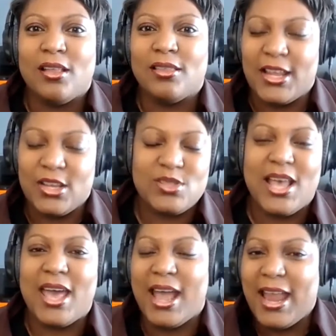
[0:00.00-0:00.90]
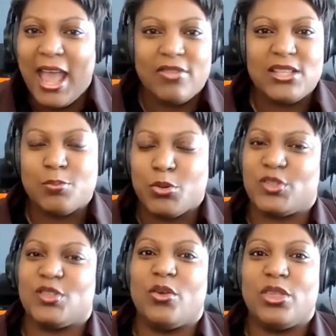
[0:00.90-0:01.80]
like you said, I have this
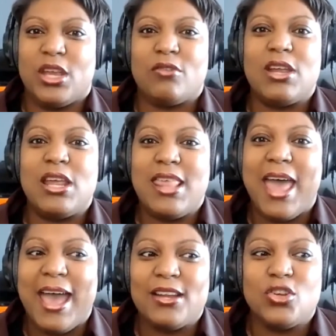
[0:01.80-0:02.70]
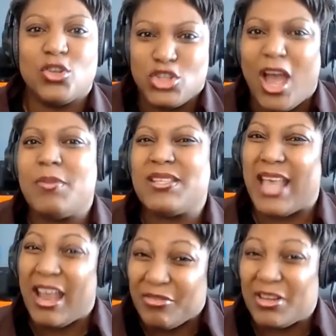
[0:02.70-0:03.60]
personal theory that your job is
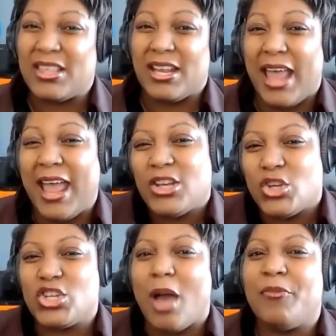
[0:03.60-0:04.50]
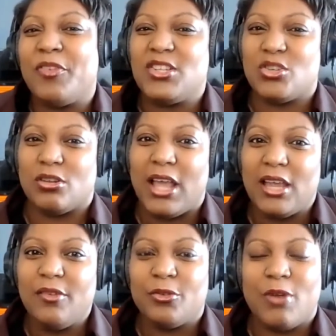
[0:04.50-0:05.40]
everything, that your job feeds your
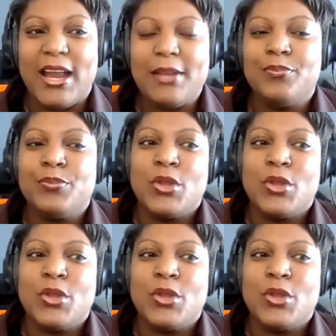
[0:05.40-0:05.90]
life, right?